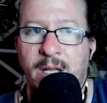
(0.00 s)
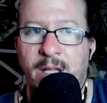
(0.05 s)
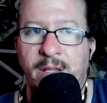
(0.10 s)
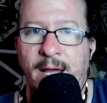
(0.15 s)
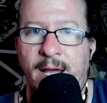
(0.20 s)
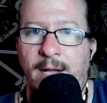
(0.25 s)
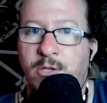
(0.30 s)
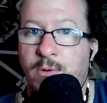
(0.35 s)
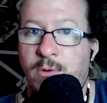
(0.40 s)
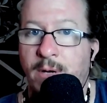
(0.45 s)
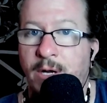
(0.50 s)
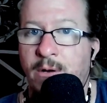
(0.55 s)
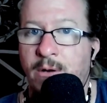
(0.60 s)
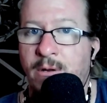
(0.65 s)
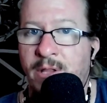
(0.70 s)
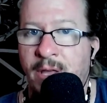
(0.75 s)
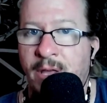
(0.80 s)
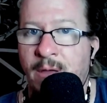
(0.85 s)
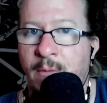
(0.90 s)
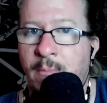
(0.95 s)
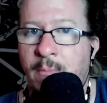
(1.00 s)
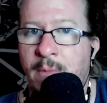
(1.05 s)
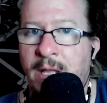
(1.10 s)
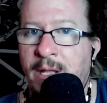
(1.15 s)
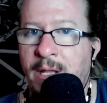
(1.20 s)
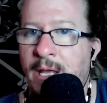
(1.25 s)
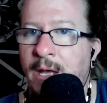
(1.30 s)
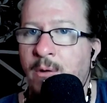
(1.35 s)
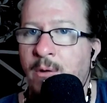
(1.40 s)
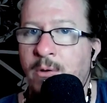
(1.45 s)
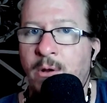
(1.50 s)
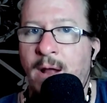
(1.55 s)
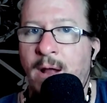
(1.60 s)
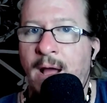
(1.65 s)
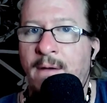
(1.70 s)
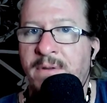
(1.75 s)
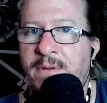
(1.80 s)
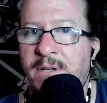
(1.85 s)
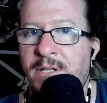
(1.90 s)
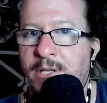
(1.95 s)
that triggered them, and now you're
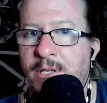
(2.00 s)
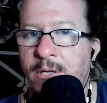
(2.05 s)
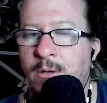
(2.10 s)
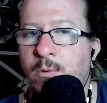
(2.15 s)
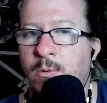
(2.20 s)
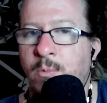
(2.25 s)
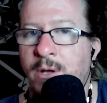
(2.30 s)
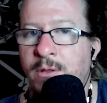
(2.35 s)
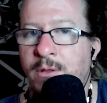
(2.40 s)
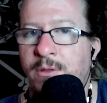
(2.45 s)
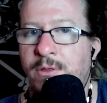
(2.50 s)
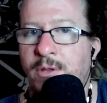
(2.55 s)
having to deal with